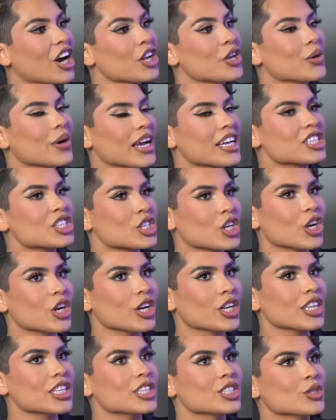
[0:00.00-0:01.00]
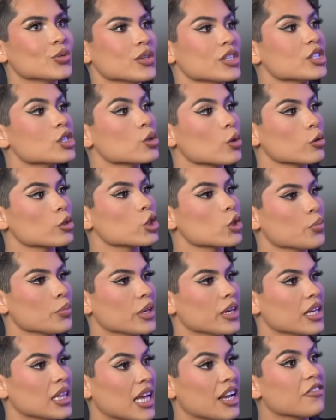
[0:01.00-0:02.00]
Are you guys currently doing social
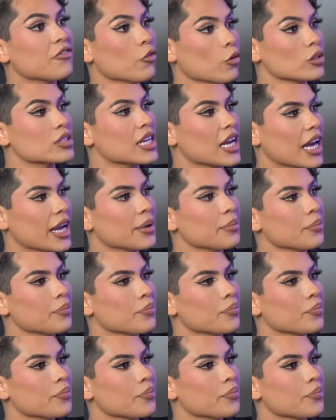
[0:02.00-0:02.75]
media like full time?